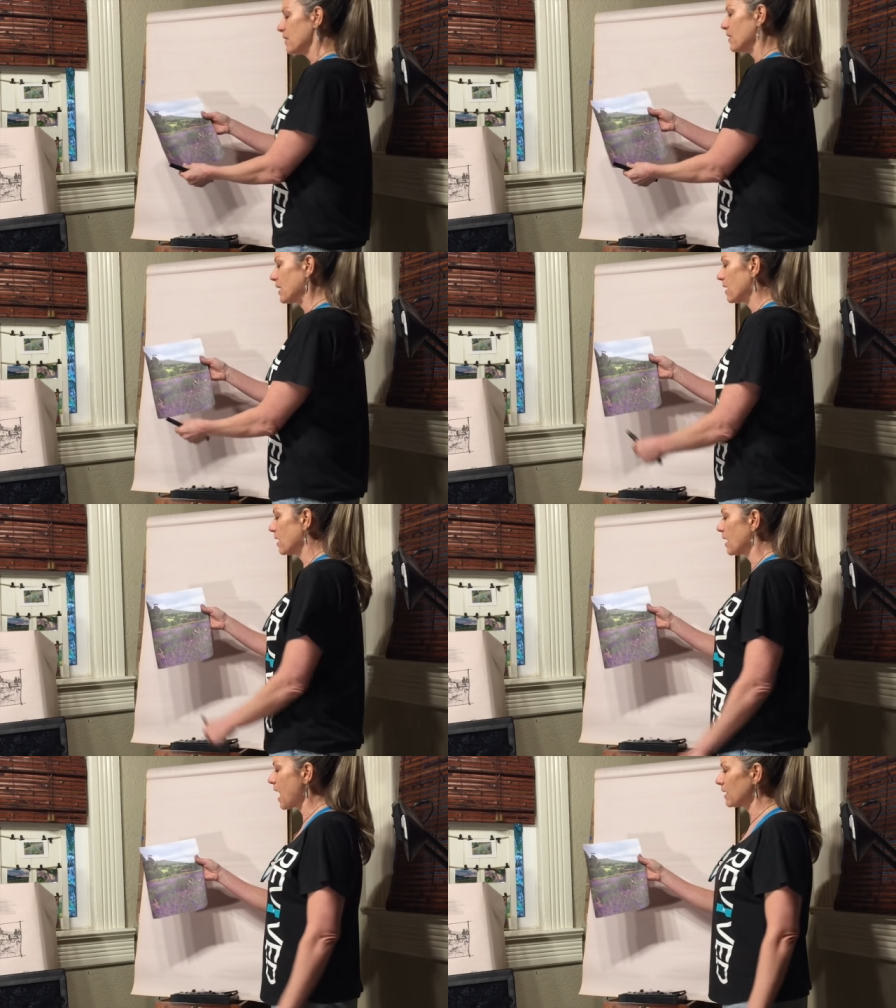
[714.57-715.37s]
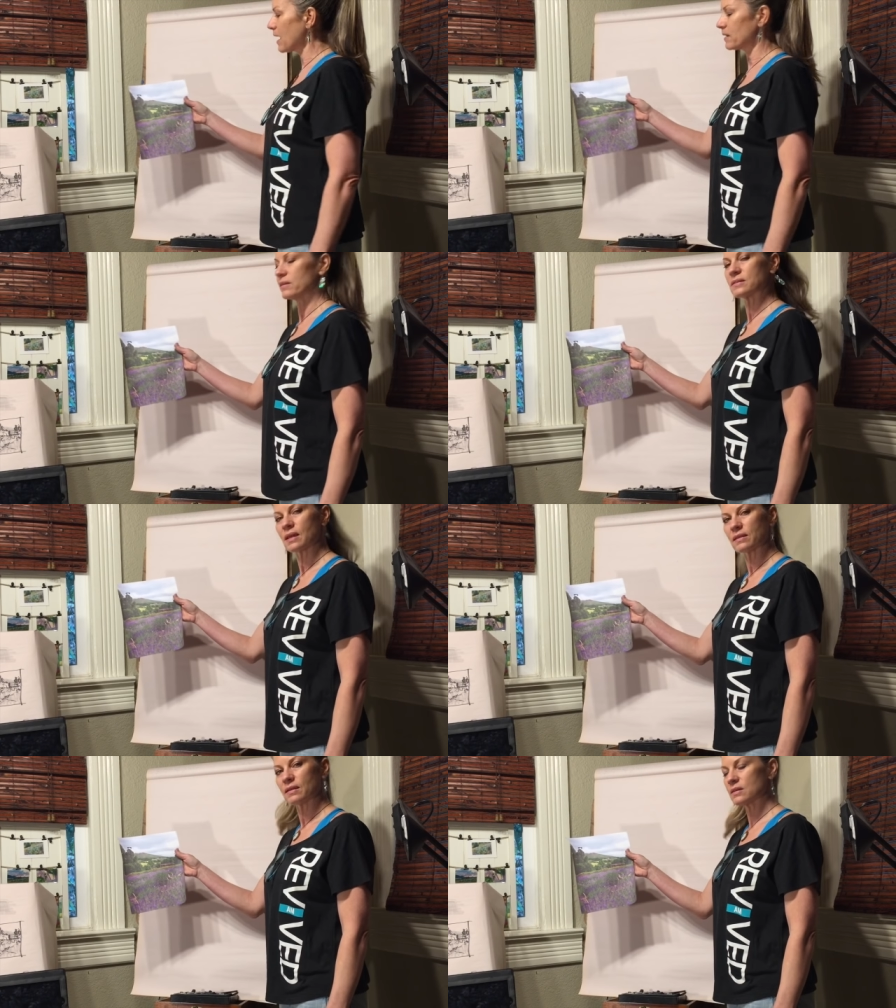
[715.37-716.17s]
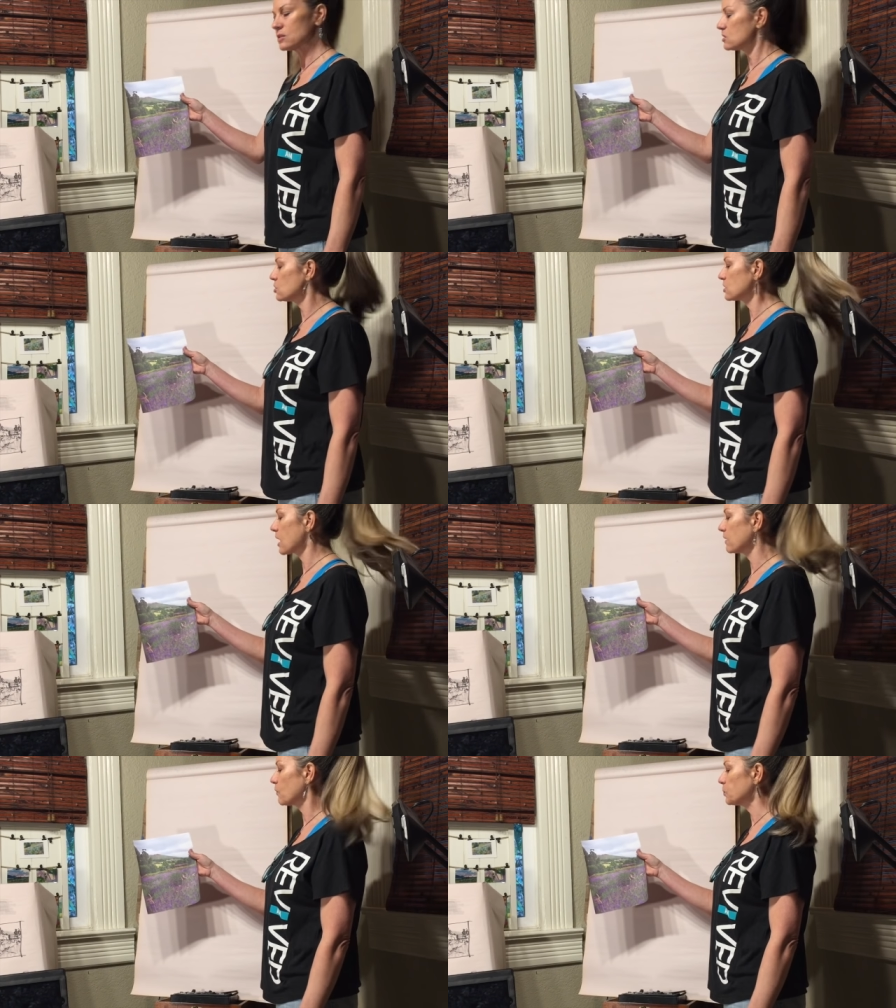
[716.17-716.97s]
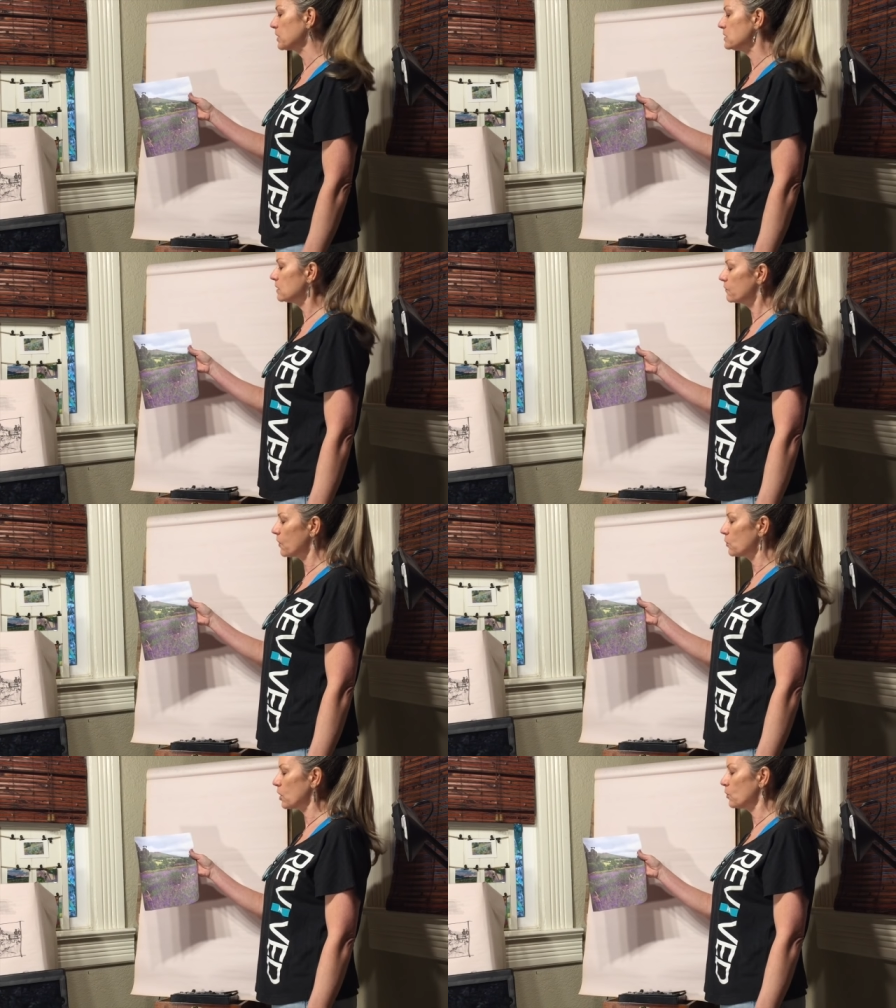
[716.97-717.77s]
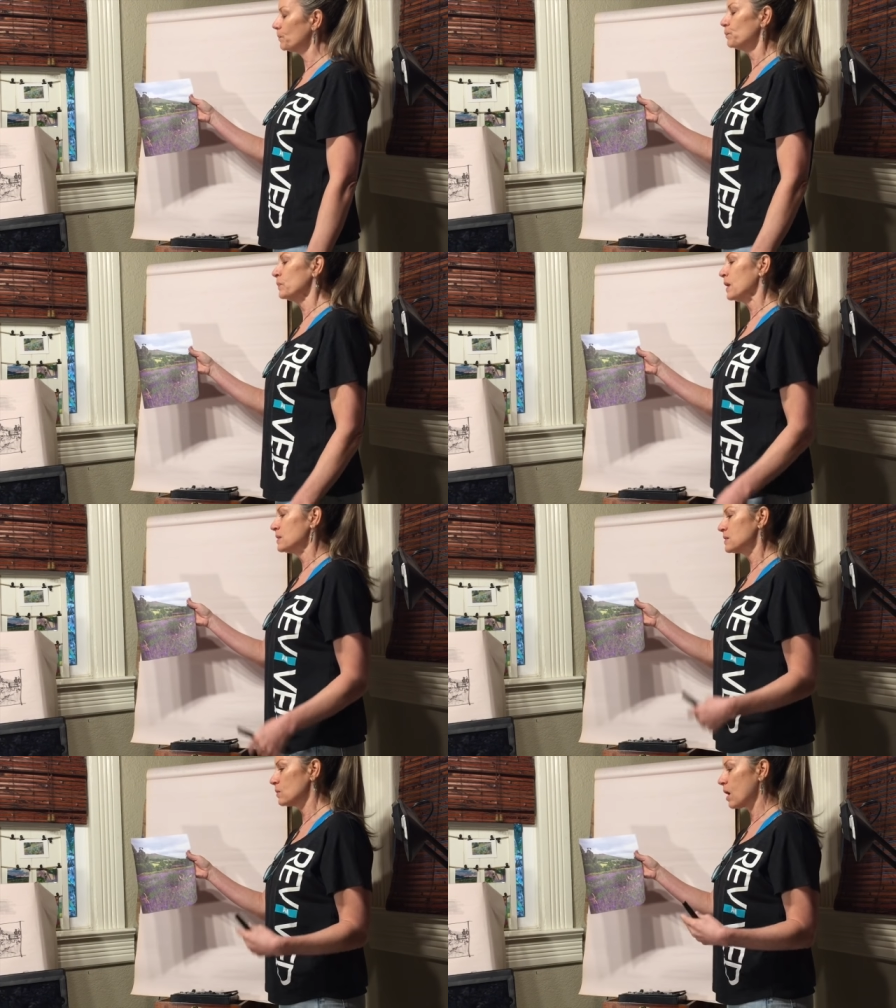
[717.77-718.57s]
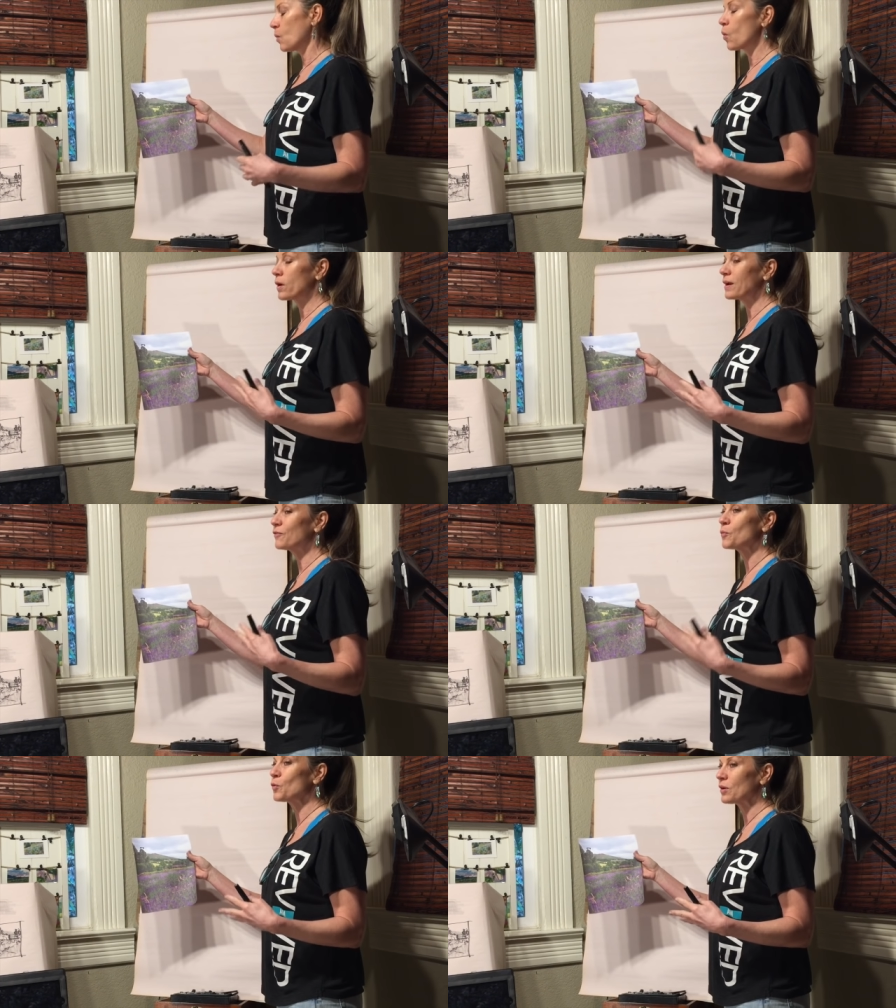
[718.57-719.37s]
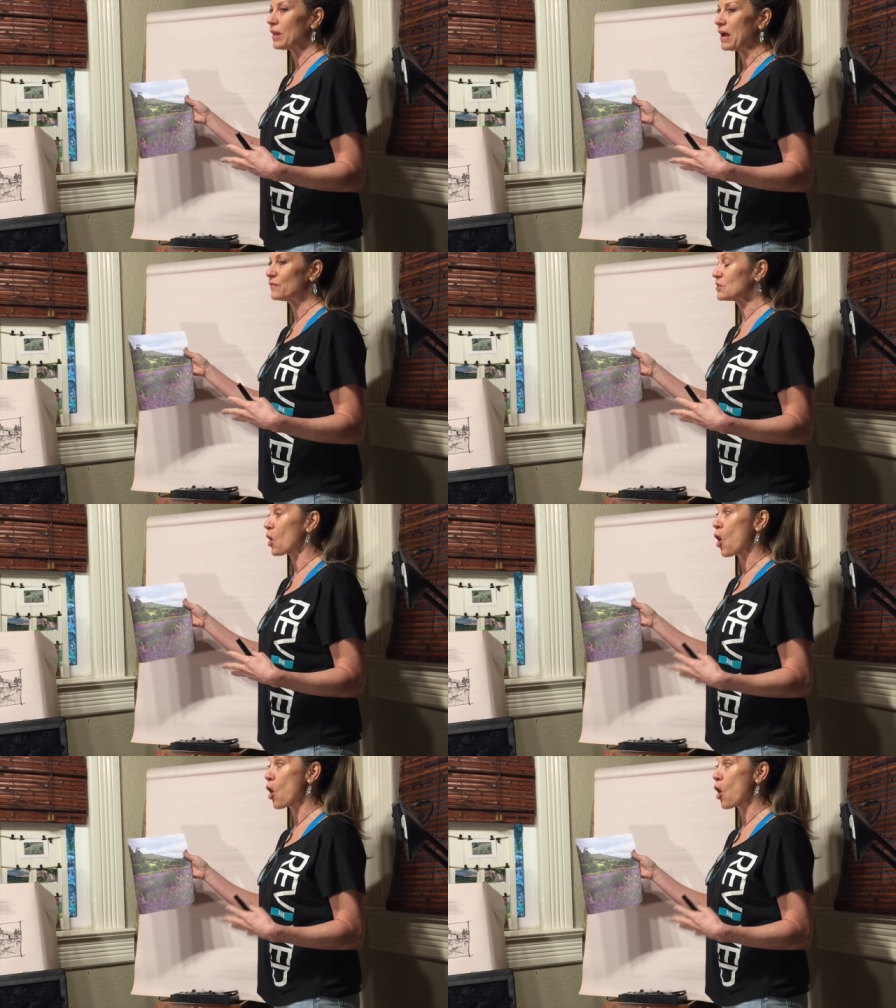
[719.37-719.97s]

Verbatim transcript: That I like this. I think this is just kind of a pleasing photo. Working from real life is